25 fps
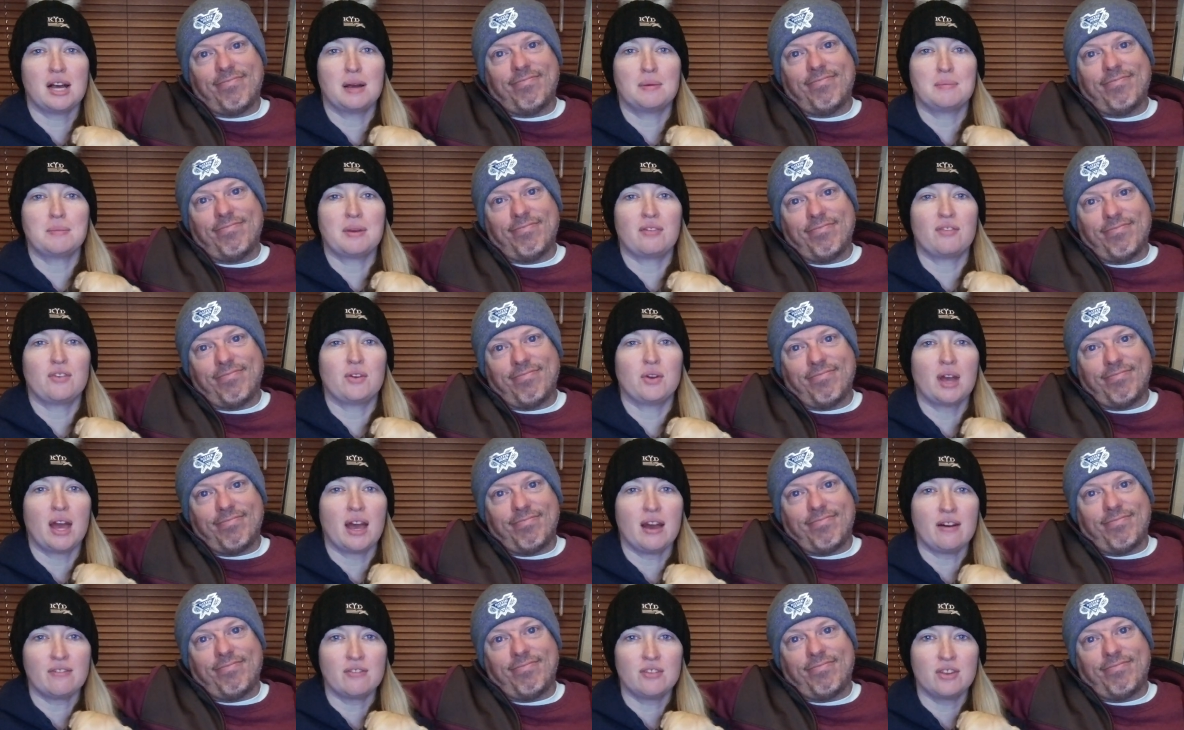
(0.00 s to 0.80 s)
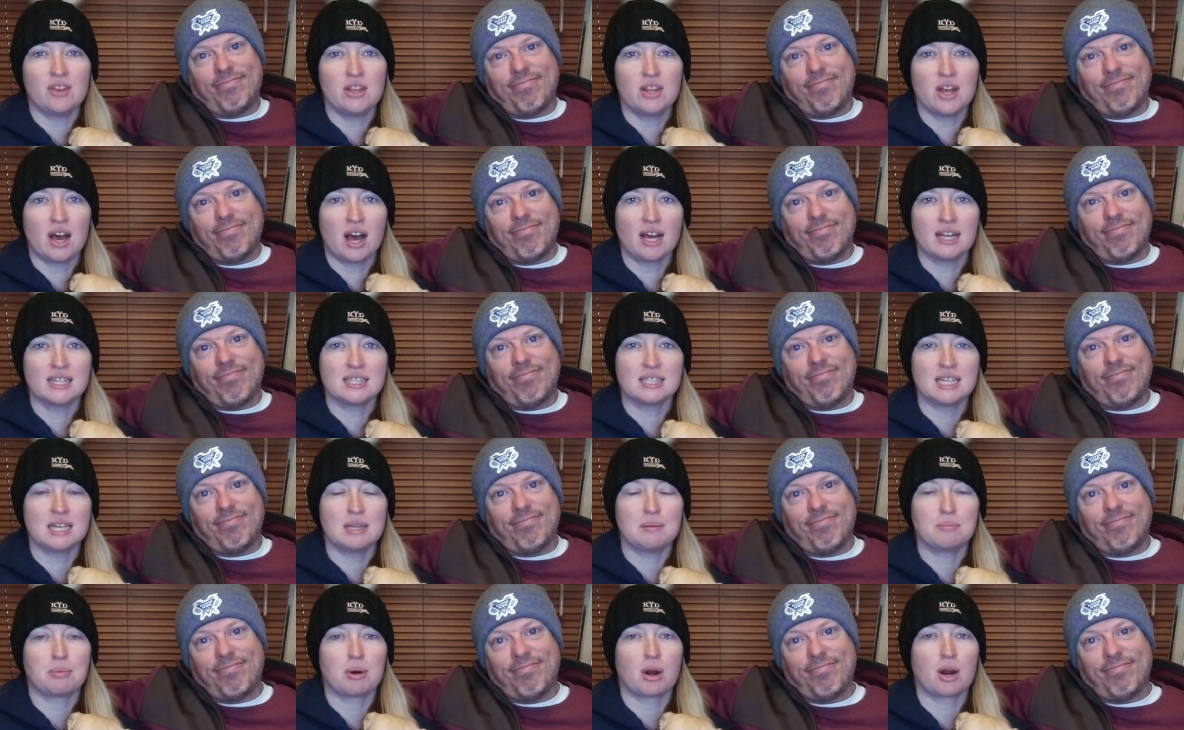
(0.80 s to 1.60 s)
Speaker 1: Um, if you have not
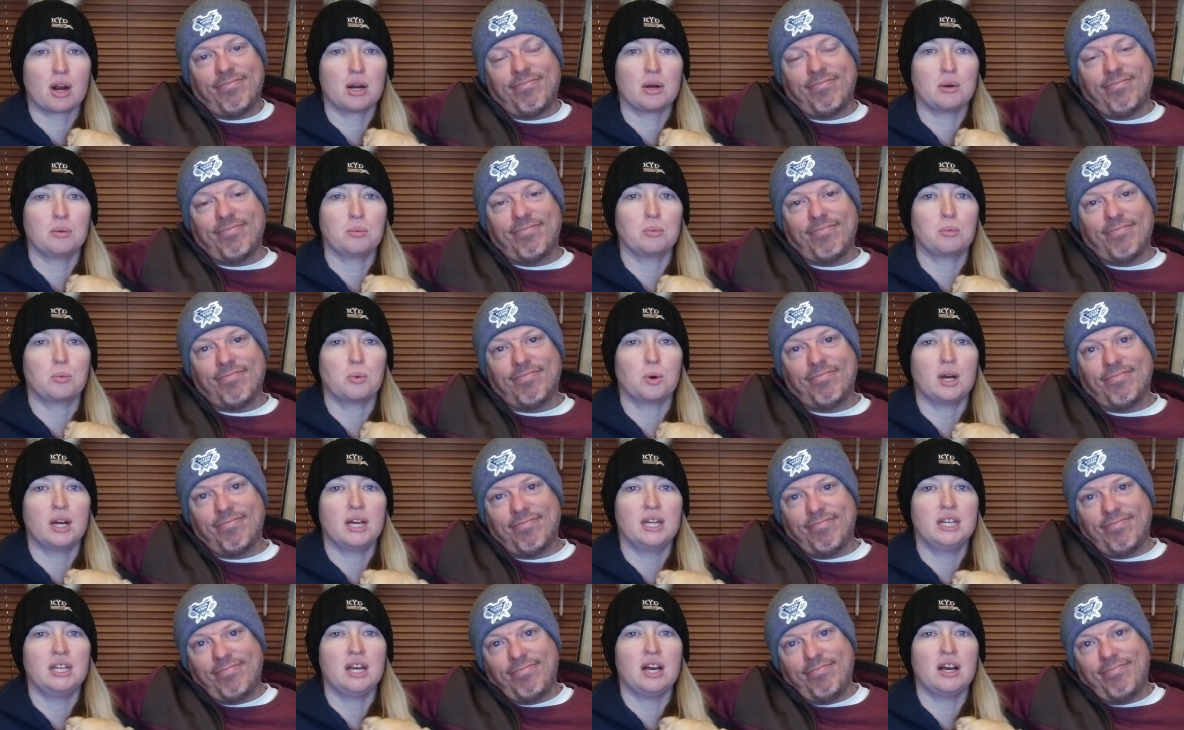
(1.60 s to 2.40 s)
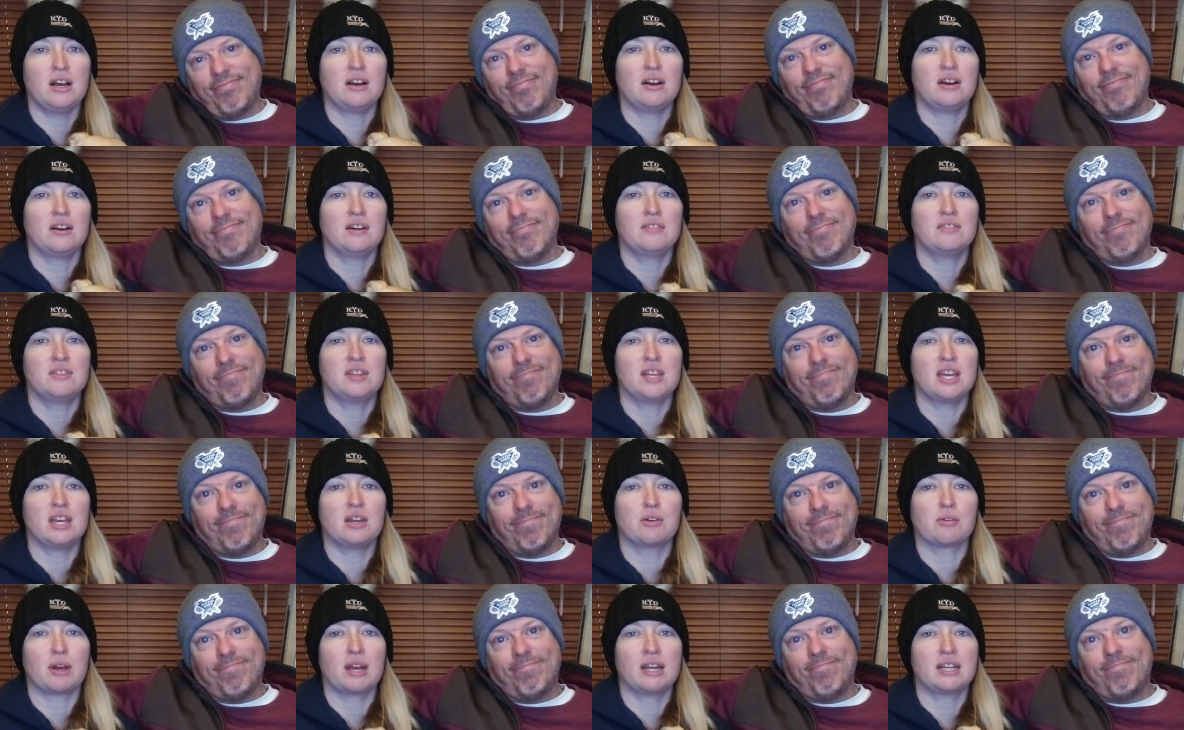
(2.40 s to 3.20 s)
seen part one of
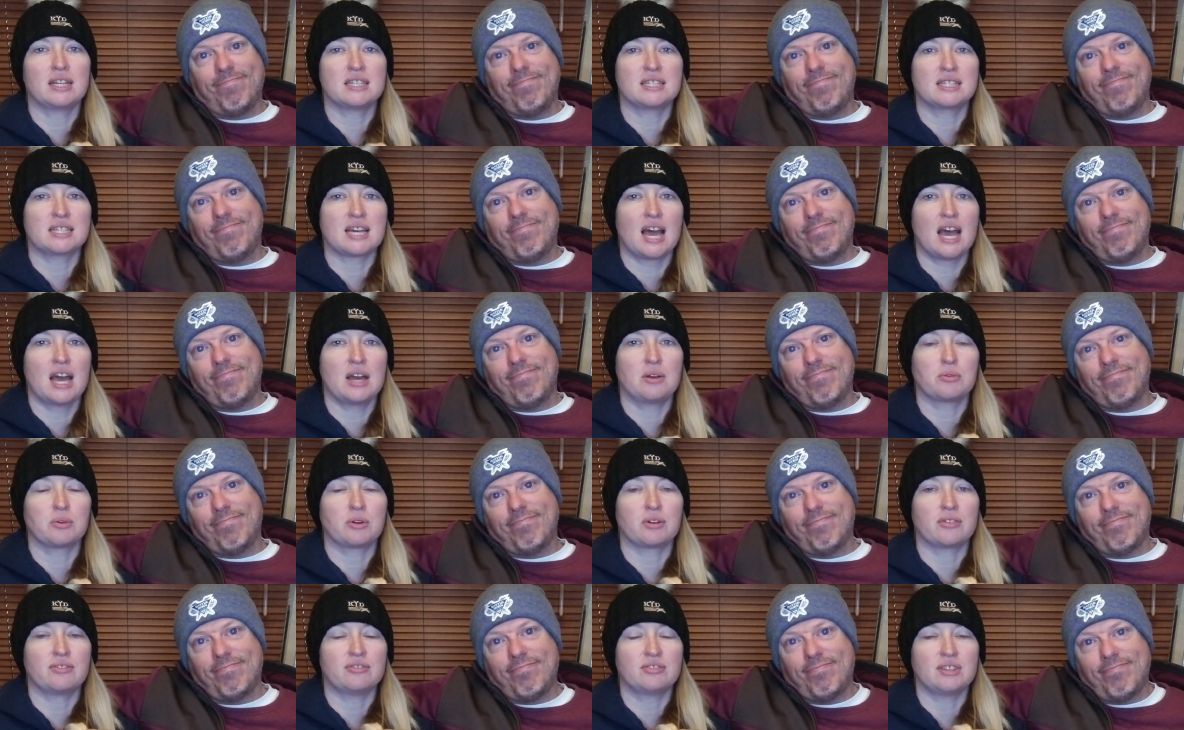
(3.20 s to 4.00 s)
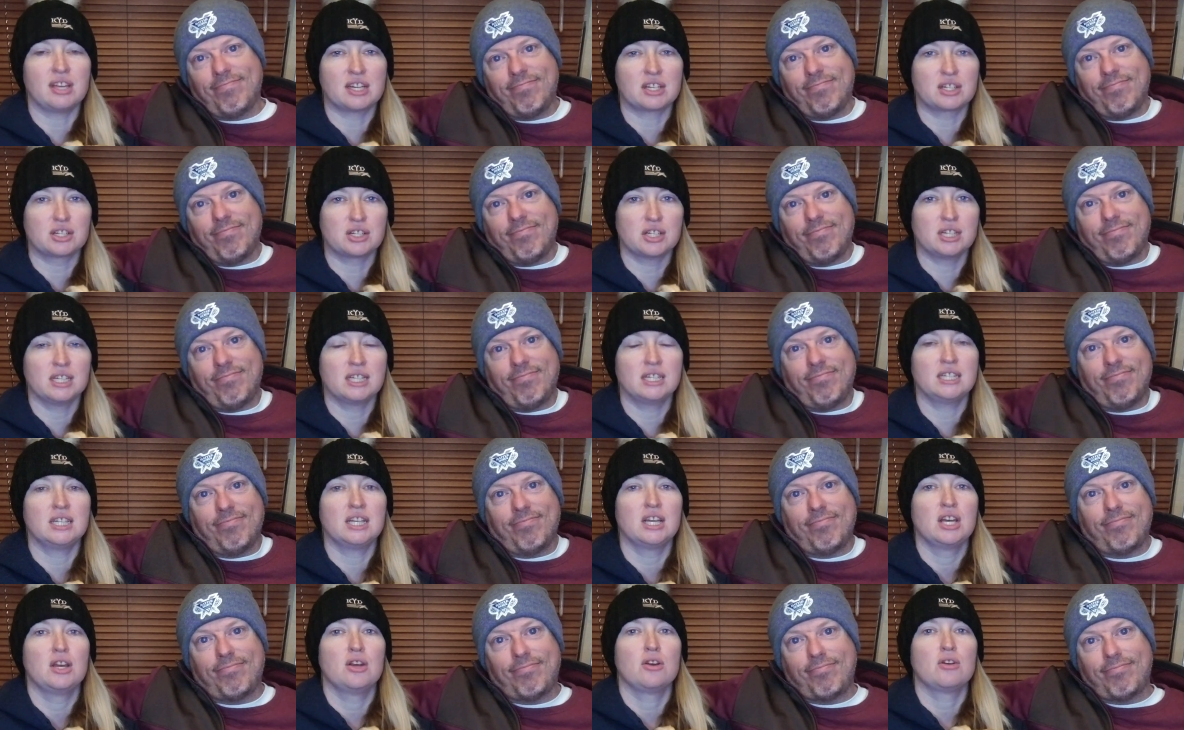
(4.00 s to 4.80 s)
the Grand Design
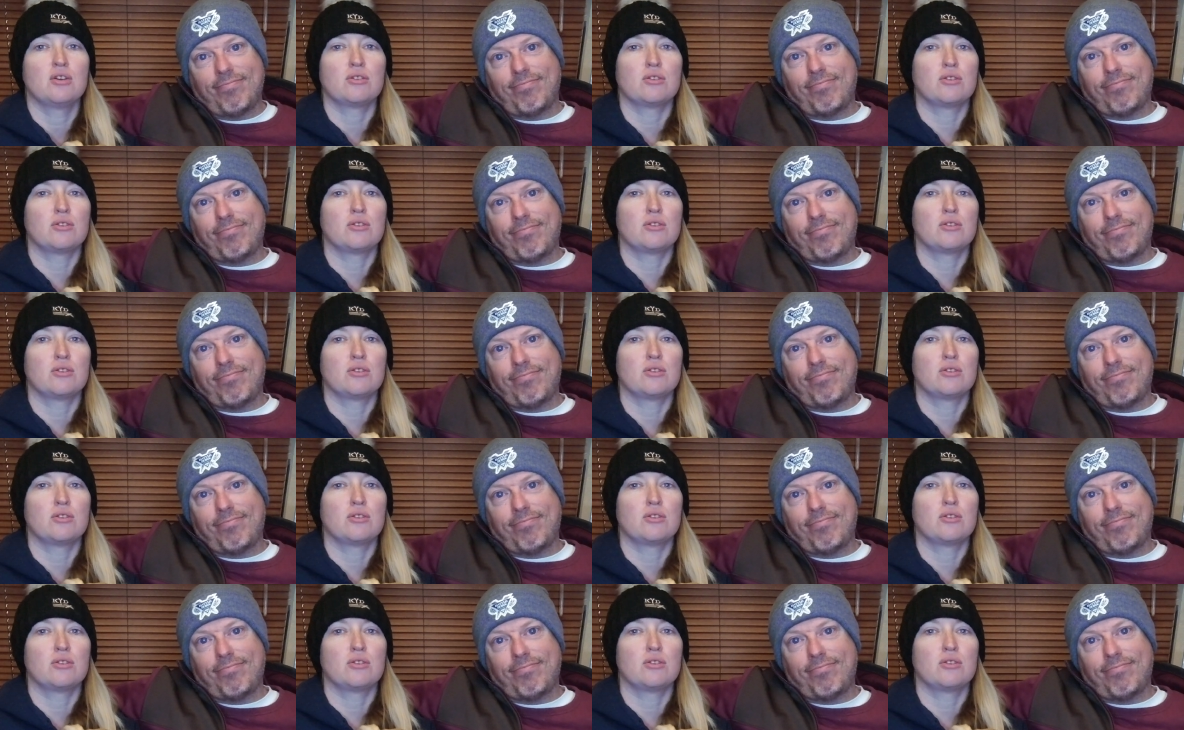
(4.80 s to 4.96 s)
Reflection